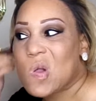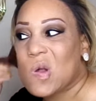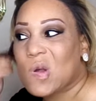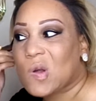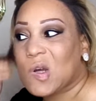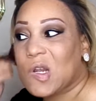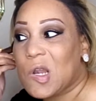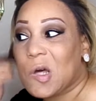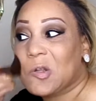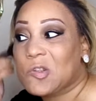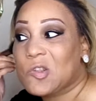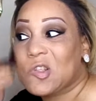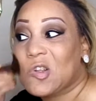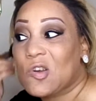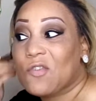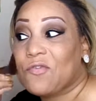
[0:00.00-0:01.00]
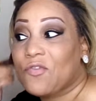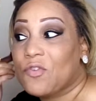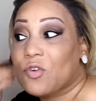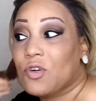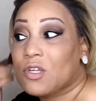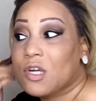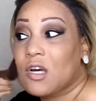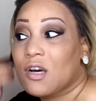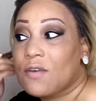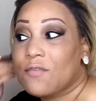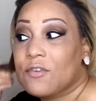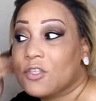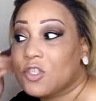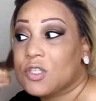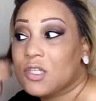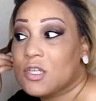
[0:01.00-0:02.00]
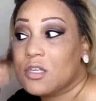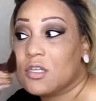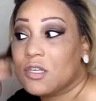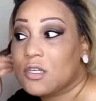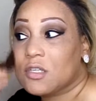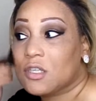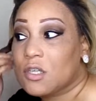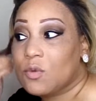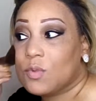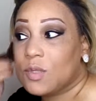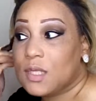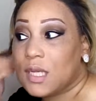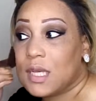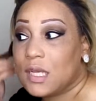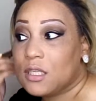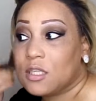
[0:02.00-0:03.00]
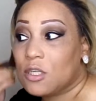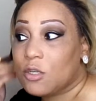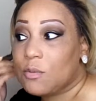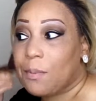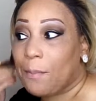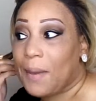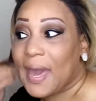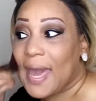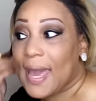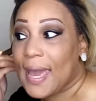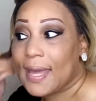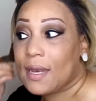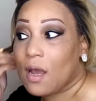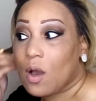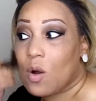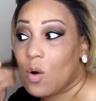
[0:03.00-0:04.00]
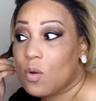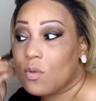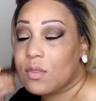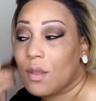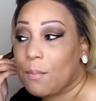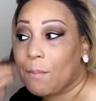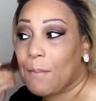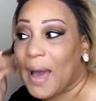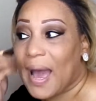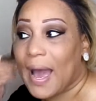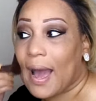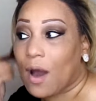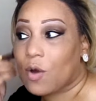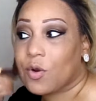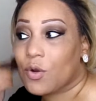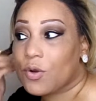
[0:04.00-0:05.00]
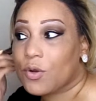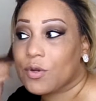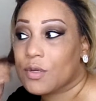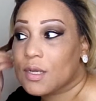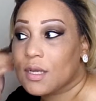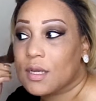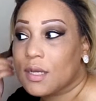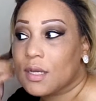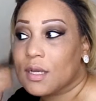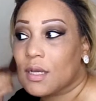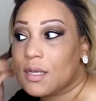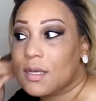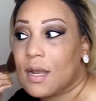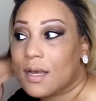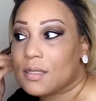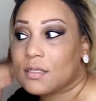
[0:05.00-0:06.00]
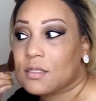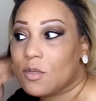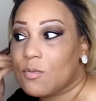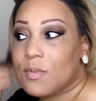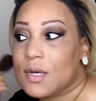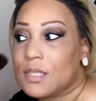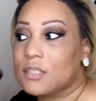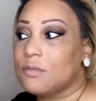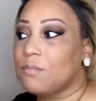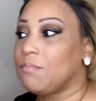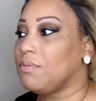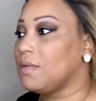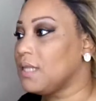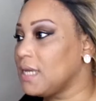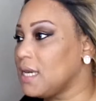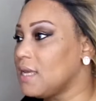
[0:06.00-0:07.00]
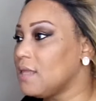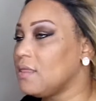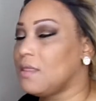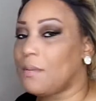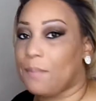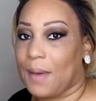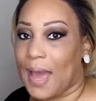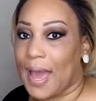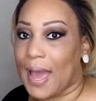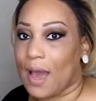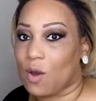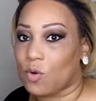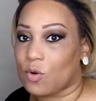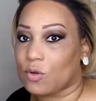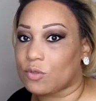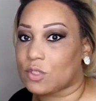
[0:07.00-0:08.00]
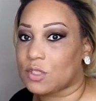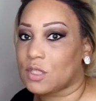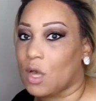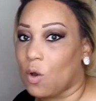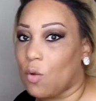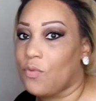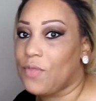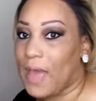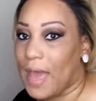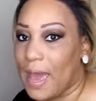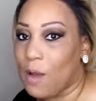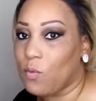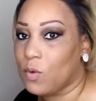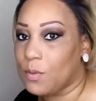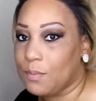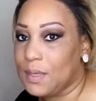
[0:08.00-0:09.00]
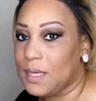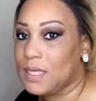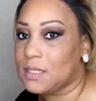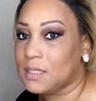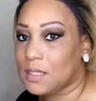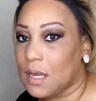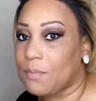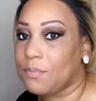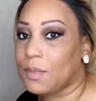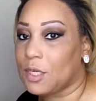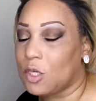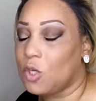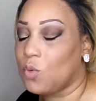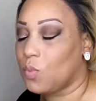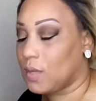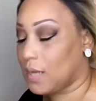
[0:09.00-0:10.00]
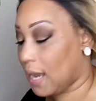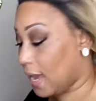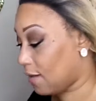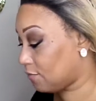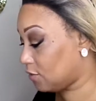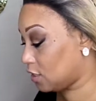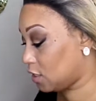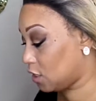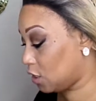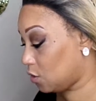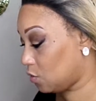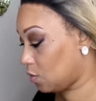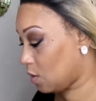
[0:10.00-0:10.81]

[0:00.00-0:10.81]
close to a full coverage look, you would need to pat on the powder, not so much blend the powder. So that would be something you would have to do.